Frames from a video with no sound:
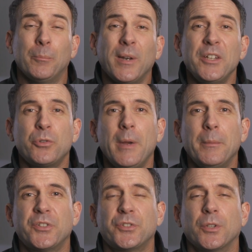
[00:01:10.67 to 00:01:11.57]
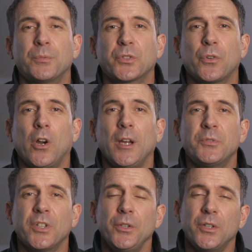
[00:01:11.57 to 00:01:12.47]
Please remember to
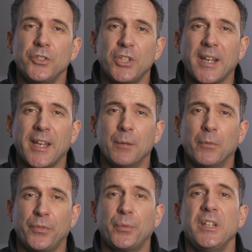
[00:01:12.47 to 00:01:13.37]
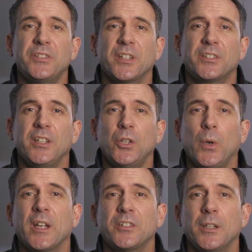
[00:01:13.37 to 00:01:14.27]
subscribe so you can check out my 360
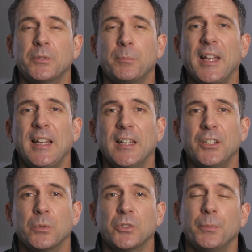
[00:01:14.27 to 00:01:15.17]
quick tips playlist which